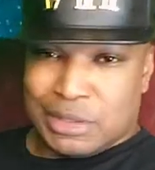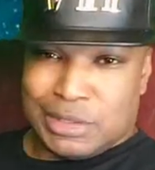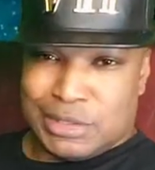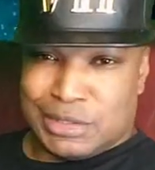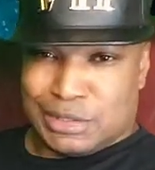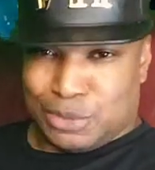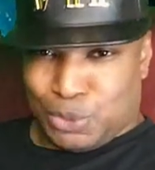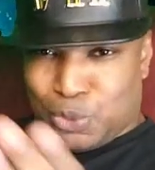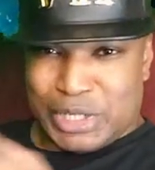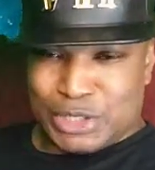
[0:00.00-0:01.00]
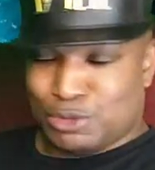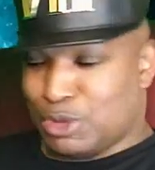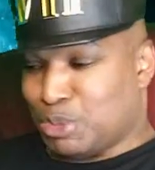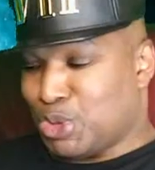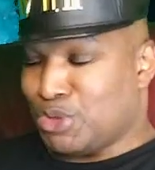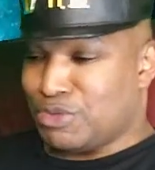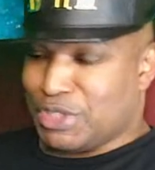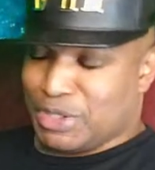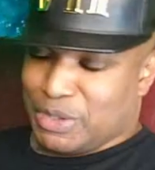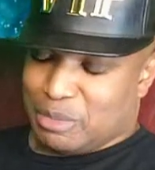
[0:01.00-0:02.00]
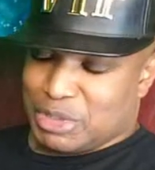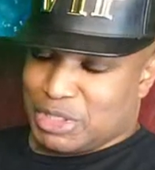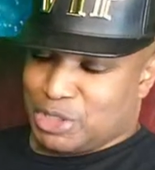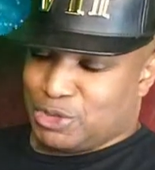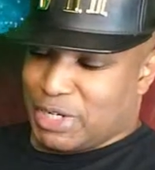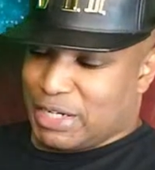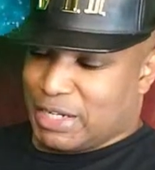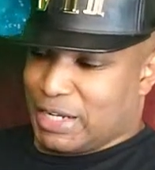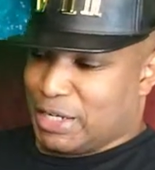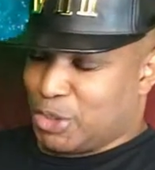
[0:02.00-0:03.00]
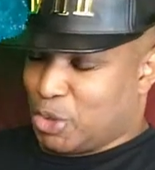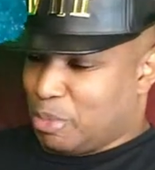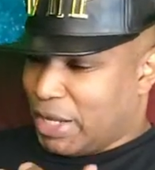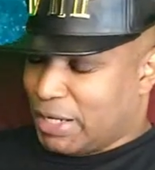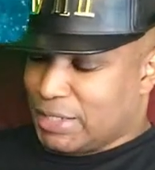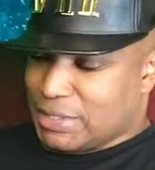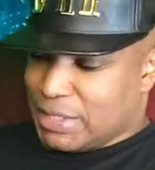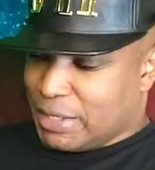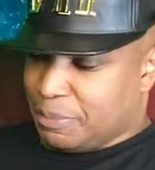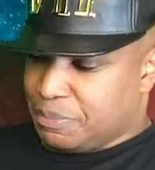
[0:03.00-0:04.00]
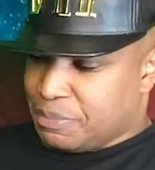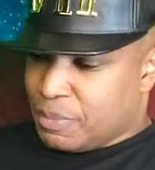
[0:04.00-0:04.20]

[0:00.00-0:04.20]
This is weeks removed, I'm still trying to kind of go back in time.